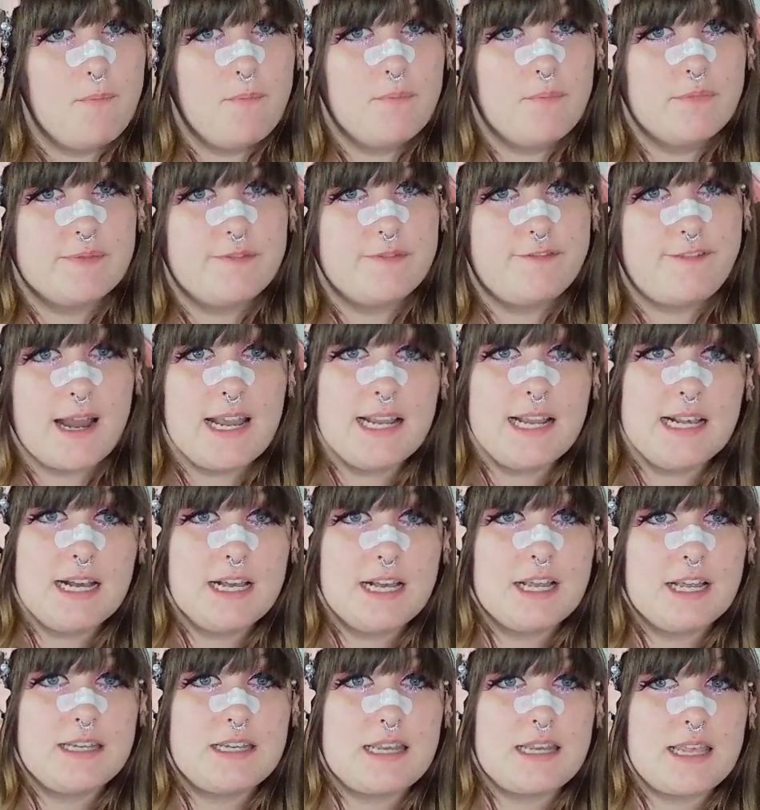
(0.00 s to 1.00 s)
Finding a
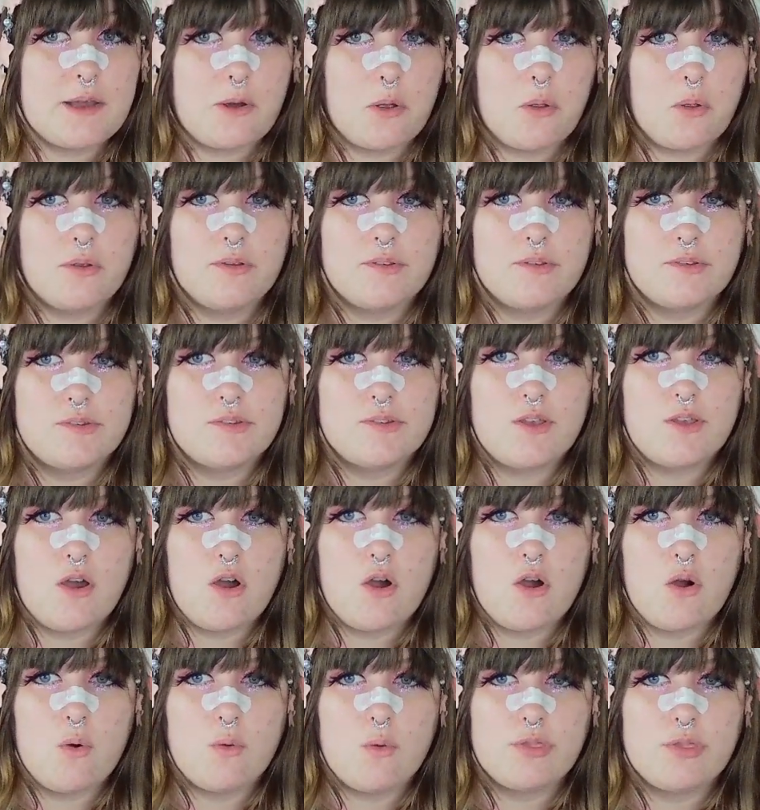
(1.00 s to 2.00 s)
good deal.
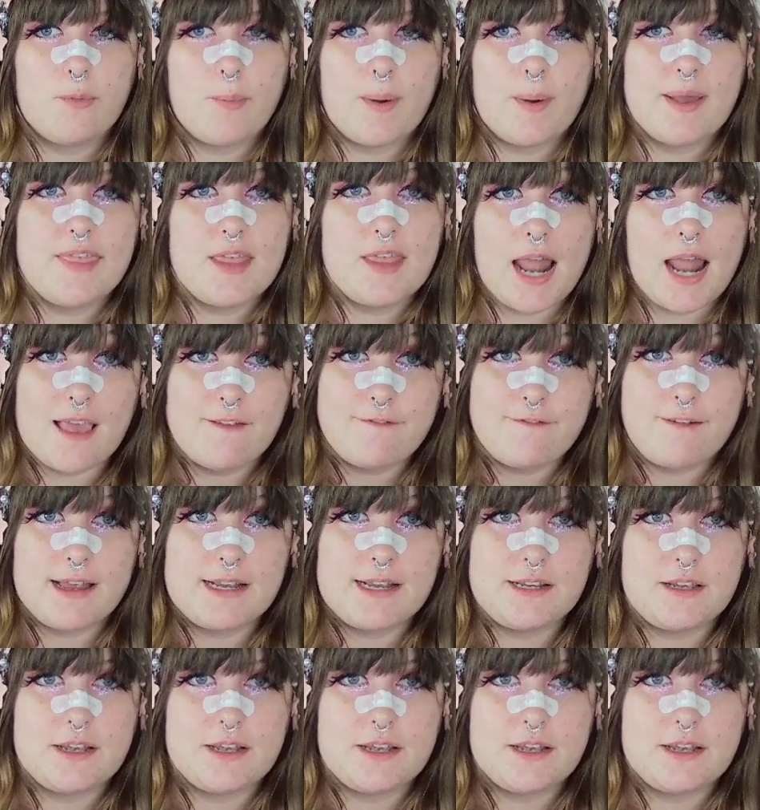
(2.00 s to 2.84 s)
So the way that I find good